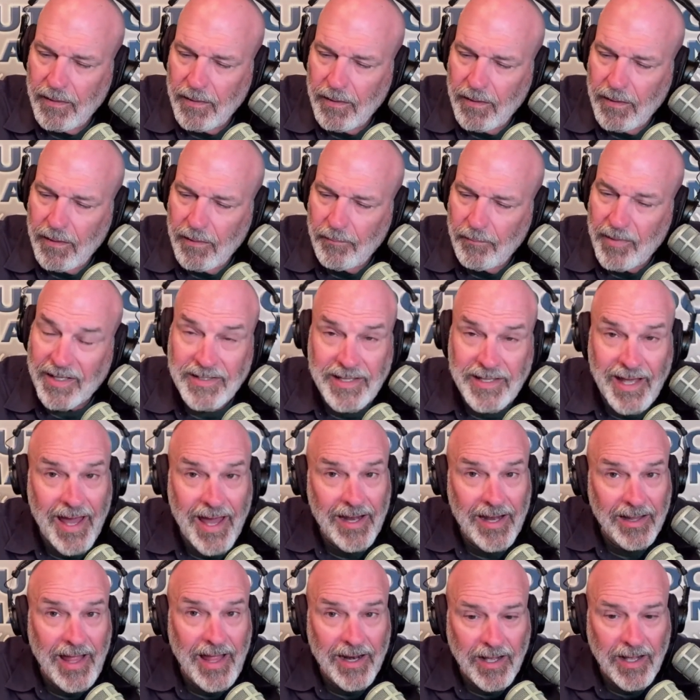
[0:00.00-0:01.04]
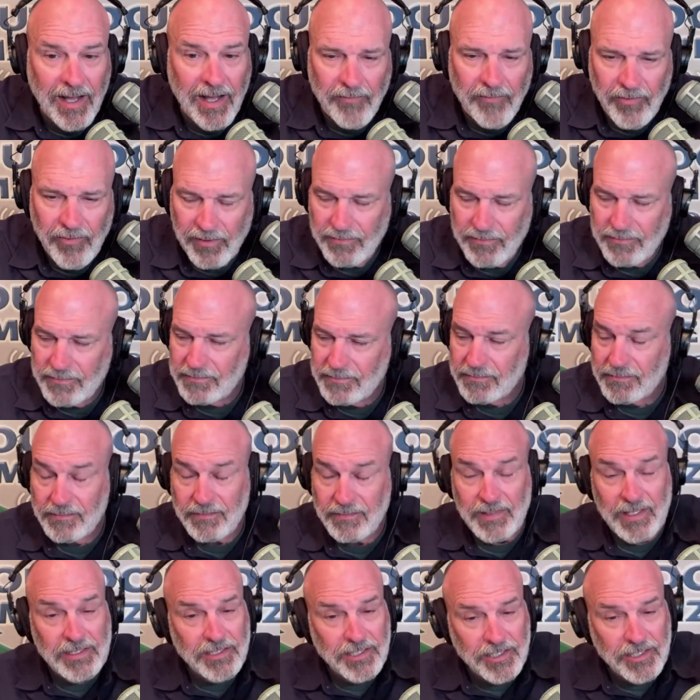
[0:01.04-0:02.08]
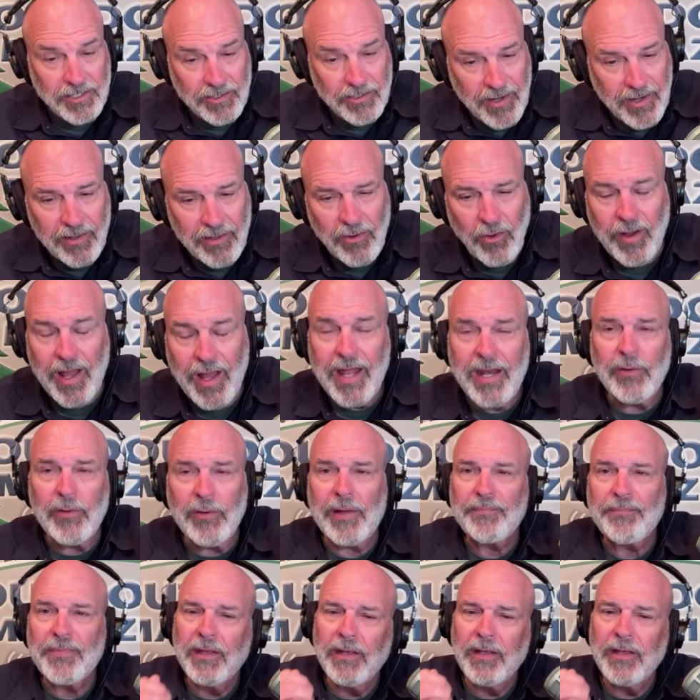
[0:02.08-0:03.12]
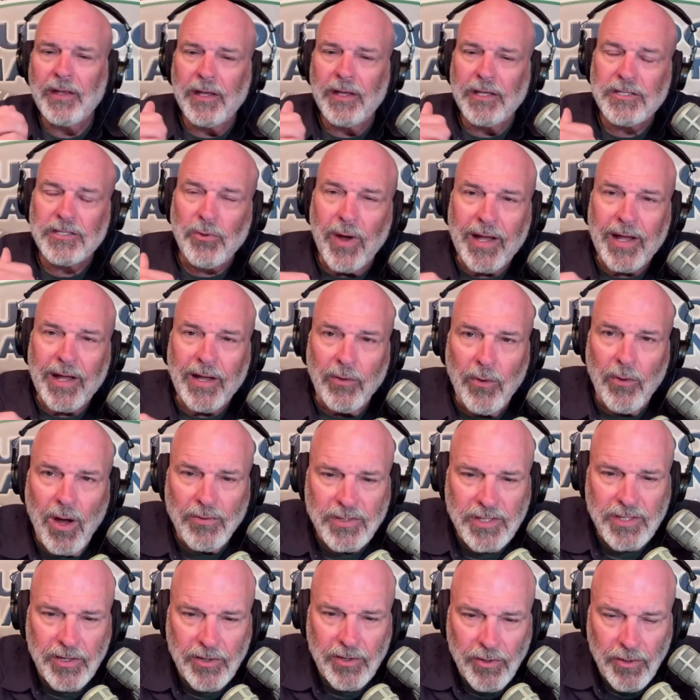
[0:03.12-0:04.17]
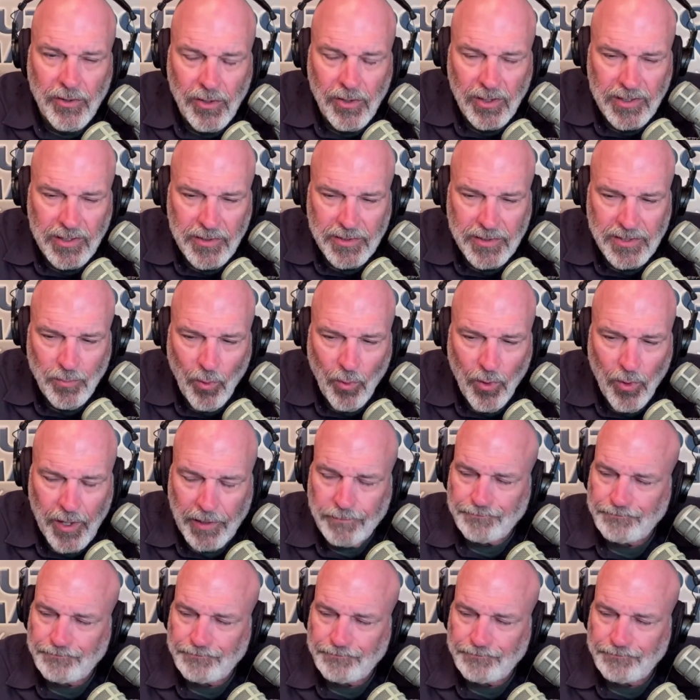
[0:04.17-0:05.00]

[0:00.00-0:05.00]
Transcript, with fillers: because I had a lot of cover. This year, I don't know. Anyway, so I go out there early this morning